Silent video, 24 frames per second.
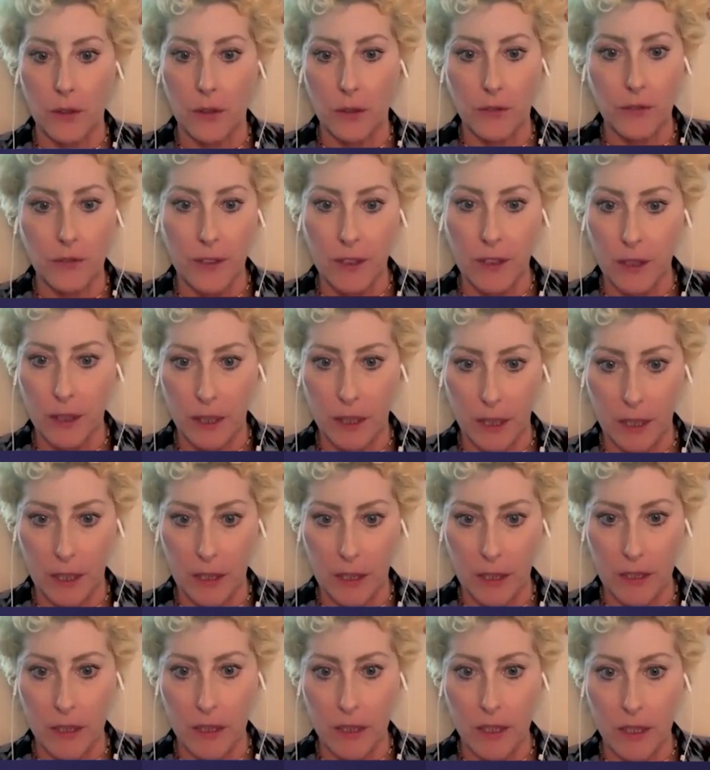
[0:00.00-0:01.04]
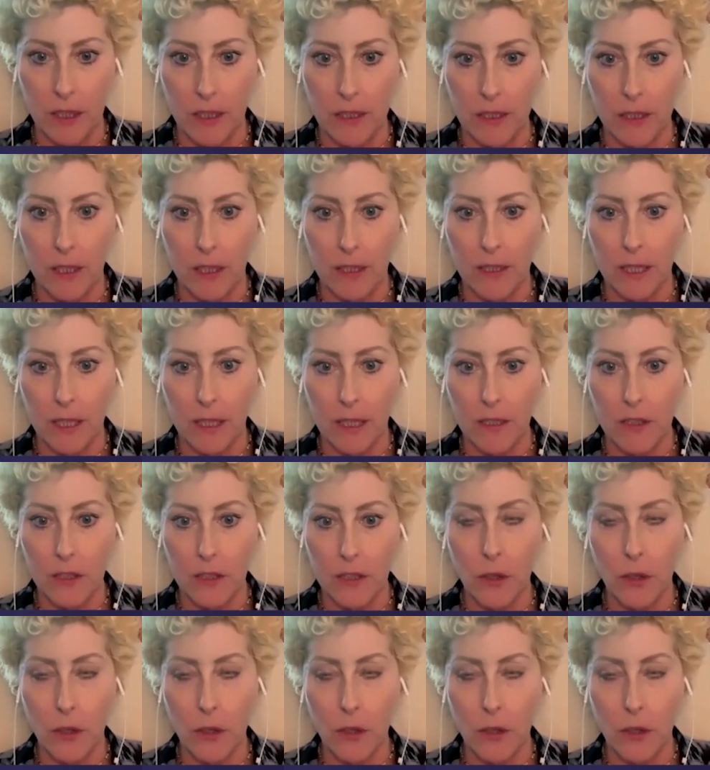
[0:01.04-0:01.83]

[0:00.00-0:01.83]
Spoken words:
good feelings and things like that.